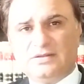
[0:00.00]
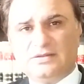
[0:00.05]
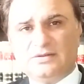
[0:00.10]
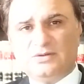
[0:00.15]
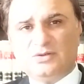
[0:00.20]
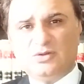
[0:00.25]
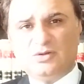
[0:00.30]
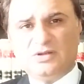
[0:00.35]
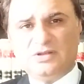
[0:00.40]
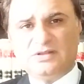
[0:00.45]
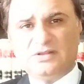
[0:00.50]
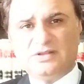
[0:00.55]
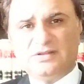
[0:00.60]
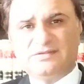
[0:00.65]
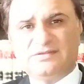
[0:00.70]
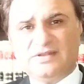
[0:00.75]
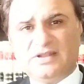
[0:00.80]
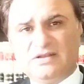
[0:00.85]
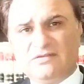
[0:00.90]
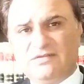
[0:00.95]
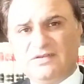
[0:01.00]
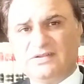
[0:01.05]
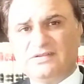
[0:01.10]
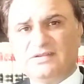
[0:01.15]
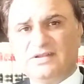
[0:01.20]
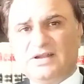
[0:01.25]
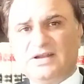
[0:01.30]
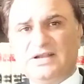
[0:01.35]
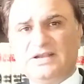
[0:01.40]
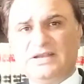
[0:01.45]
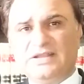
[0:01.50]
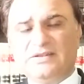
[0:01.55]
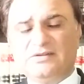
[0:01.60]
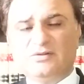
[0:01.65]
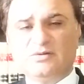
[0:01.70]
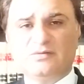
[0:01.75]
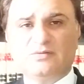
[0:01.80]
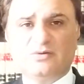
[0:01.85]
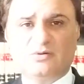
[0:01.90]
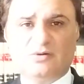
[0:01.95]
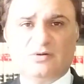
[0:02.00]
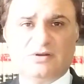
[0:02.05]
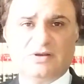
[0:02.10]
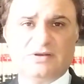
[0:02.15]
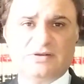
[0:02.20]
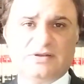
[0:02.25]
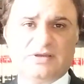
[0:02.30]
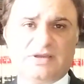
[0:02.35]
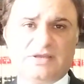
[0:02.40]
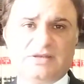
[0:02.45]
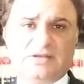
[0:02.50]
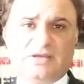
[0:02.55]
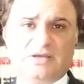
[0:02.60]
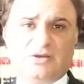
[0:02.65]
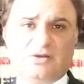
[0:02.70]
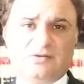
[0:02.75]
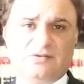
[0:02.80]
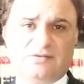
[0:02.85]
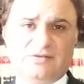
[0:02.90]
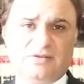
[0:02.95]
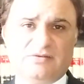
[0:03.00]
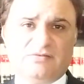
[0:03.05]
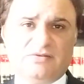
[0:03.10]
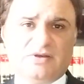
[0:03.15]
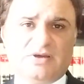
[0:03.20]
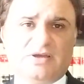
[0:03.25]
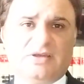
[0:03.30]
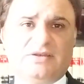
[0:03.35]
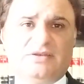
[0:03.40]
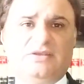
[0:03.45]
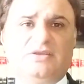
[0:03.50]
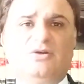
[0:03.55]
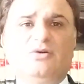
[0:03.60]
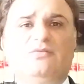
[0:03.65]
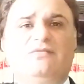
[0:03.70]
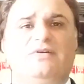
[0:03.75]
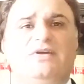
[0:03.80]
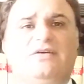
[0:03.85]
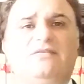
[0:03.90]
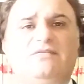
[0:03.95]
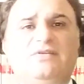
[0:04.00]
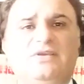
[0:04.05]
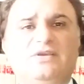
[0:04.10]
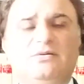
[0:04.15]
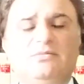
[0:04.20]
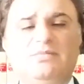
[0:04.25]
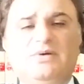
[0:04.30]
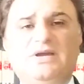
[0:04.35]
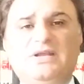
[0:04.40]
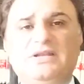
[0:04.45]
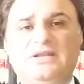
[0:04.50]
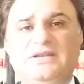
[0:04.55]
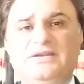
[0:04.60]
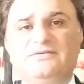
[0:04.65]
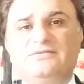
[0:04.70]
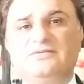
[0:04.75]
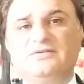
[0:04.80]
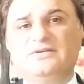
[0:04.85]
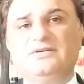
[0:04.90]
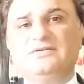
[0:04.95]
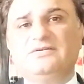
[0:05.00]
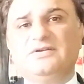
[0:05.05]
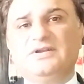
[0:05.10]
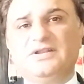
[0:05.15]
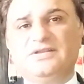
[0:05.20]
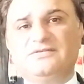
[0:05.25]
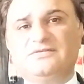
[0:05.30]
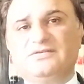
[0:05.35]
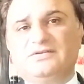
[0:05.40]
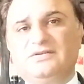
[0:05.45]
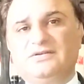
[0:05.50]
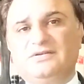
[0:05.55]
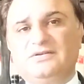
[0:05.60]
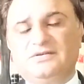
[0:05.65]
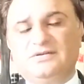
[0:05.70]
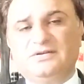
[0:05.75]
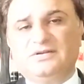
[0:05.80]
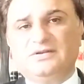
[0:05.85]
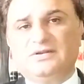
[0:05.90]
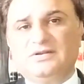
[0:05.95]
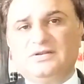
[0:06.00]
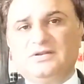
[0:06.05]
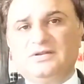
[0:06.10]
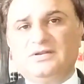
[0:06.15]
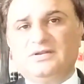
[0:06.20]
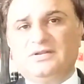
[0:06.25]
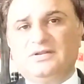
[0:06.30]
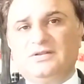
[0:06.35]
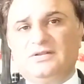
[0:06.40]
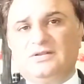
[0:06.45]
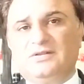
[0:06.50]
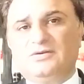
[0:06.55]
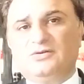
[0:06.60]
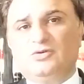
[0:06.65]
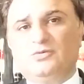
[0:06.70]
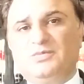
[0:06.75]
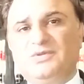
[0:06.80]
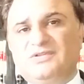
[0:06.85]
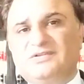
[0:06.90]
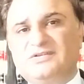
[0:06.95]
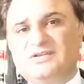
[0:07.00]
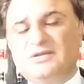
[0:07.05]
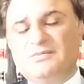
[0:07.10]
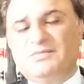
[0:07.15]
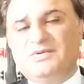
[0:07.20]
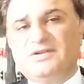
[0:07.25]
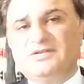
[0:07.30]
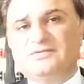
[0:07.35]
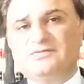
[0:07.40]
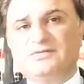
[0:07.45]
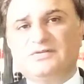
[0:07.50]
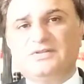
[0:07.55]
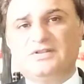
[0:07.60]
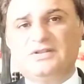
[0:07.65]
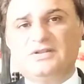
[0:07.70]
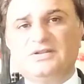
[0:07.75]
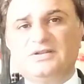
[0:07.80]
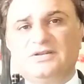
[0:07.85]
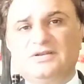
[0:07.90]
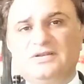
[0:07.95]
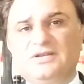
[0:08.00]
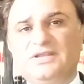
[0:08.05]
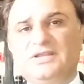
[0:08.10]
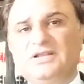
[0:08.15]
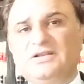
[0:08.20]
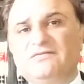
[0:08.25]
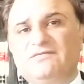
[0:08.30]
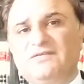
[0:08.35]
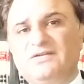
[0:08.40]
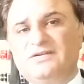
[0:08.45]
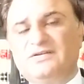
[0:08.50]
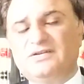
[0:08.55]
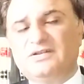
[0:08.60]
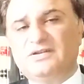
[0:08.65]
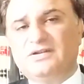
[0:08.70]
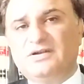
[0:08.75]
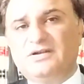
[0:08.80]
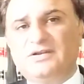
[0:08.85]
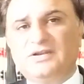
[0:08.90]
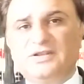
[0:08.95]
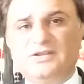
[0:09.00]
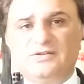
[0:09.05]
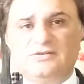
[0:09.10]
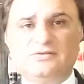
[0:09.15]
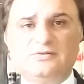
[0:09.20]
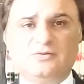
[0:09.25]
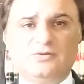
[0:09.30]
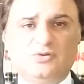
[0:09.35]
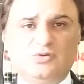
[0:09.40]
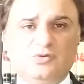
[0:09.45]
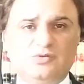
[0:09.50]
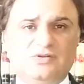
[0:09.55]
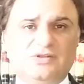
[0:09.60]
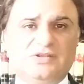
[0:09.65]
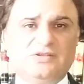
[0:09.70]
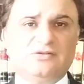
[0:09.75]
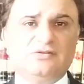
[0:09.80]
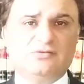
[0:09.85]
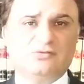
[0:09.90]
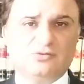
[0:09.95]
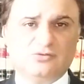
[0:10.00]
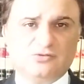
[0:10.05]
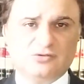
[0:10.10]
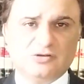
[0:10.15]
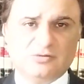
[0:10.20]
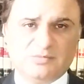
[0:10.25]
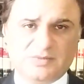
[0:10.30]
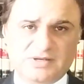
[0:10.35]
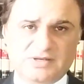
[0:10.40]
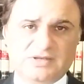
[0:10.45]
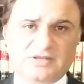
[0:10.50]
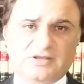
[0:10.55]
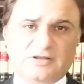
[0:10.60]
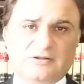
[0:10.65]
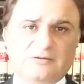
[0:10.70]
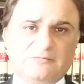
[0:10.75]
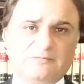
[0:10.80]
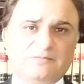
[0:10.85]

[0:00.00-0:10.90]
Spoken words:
During the self-exiled days of quarantine, I conceived the idea of having a bilateral relation to be established with the legal fraternity using the social media.